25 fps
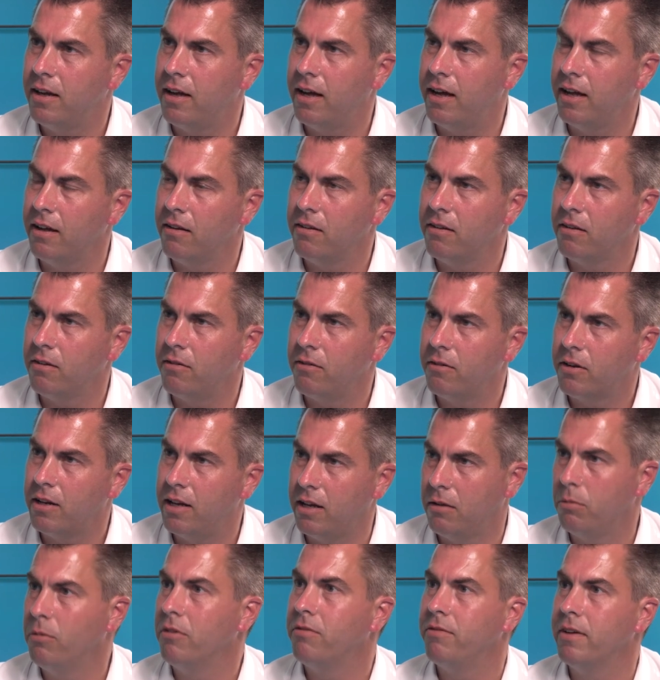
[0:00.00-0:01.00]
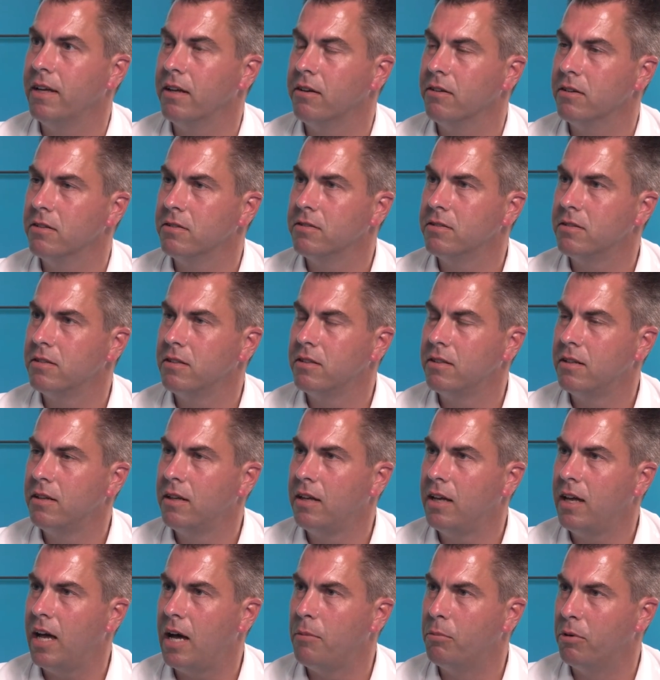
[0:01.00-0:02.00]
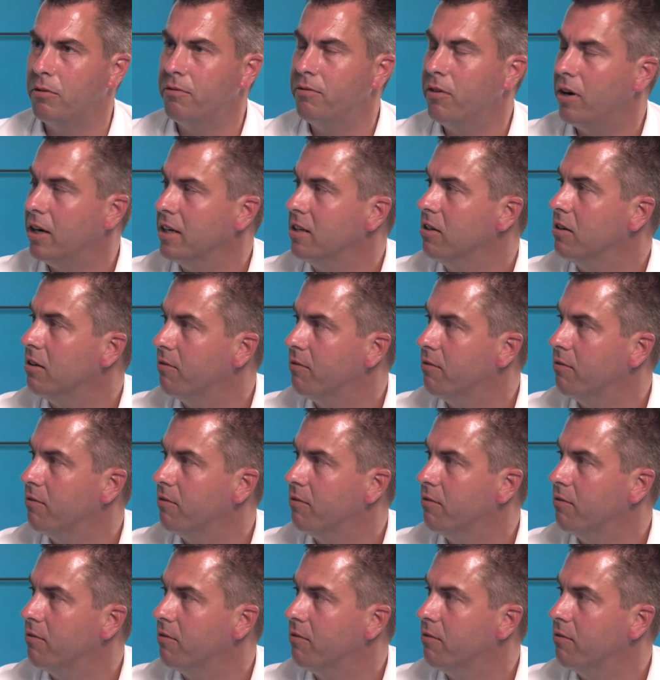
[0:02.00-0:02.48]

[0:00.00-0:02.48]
at a click of my fingers and provide